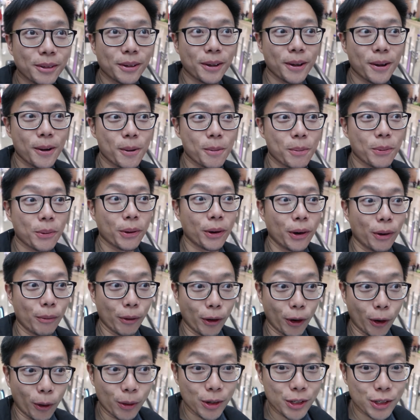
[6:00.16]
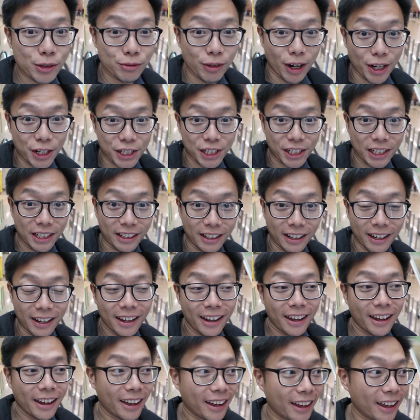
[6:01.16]
to the airport, we're always rushing,
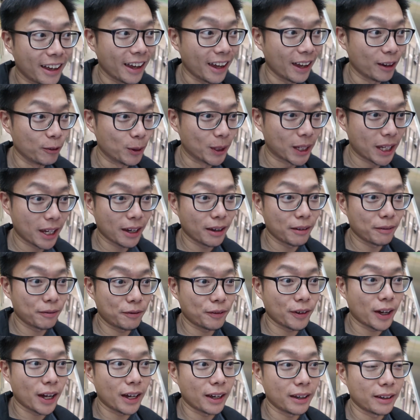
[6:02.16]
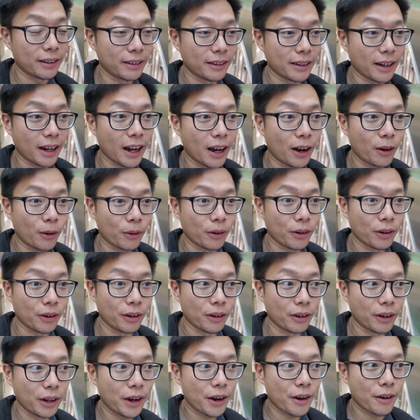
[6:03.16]
and we can't find
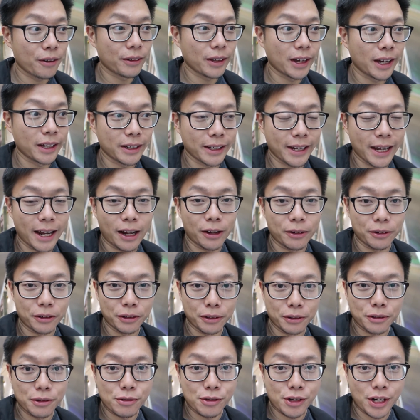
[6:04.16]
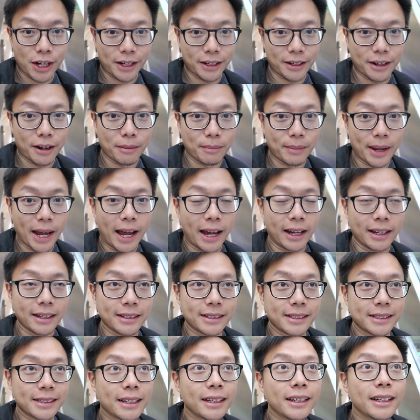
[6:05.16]
our airline counter to check in our
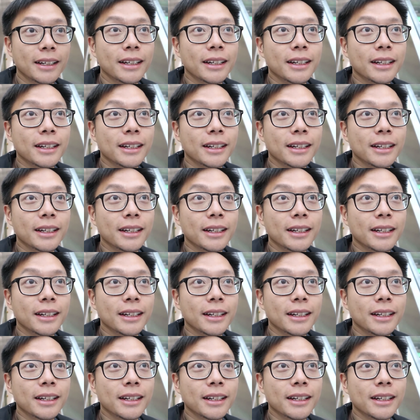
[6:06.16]
bags.